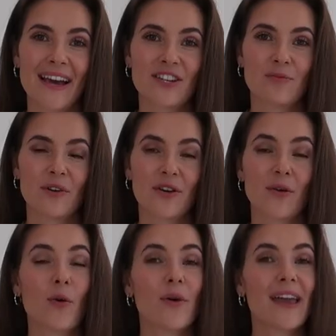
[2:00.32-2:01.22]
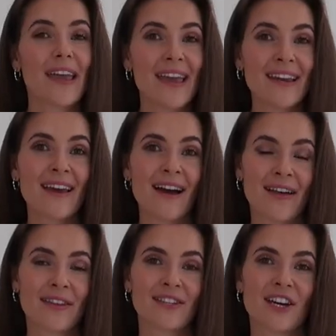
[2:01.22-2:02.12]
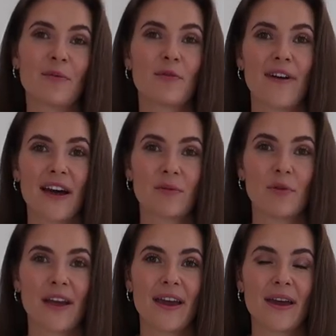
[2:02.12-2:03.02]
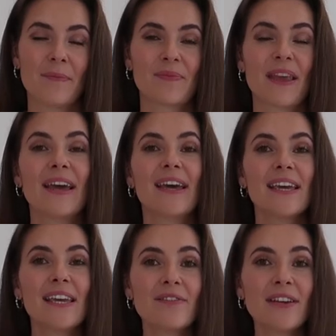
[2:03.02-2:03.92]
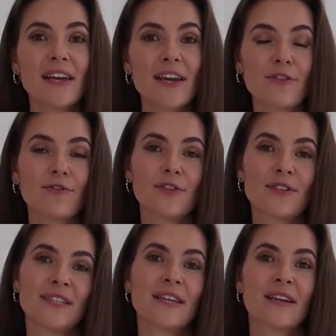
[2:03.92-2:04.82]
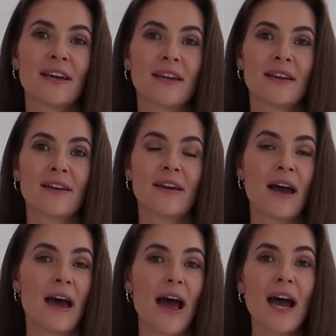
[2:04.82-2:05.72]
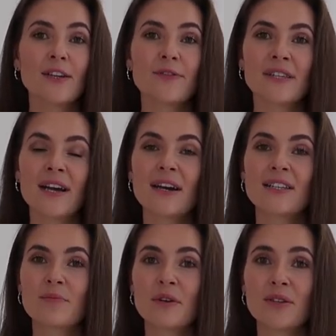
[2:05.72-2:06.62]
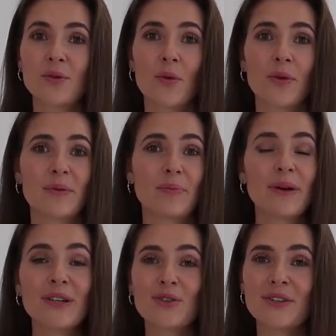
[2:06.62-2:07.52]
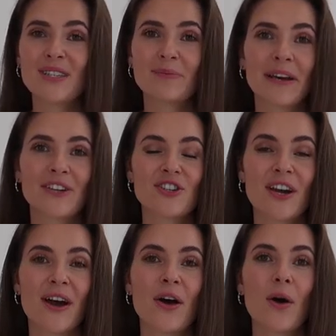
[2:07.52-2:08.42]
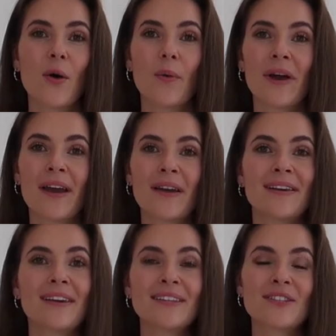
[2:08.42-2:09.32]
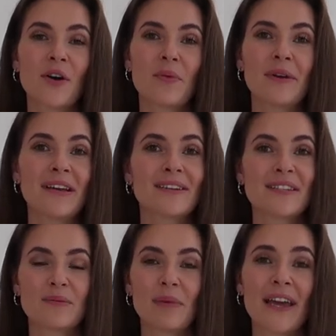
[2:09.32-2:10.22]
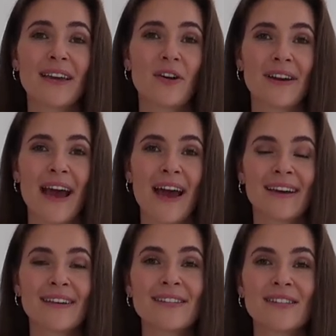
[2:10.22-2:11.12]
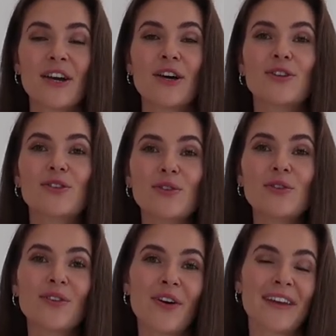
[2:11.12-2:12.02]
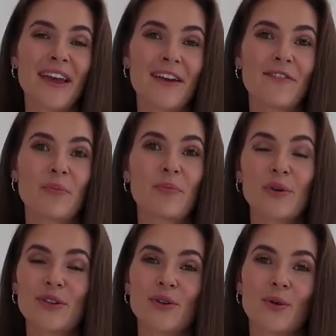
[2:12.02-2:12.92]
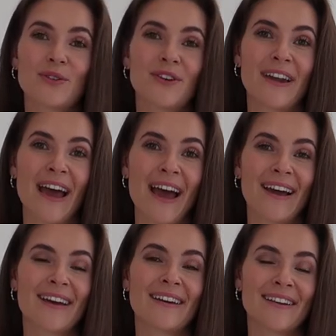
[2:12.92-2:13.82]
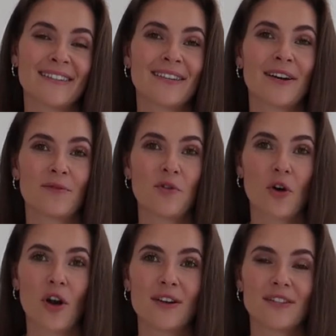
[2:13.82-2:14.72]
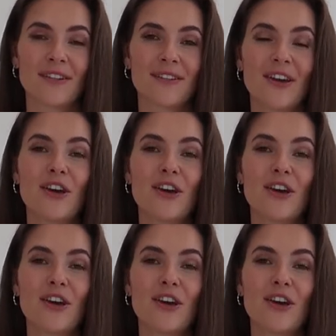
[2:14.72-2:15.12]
cashmere or any other type of animal hair. Even if you see it in an advertisement or in a Pinterest picture where knits are being displayed on hangers, do not ever put yours on a hanger inside of your closet.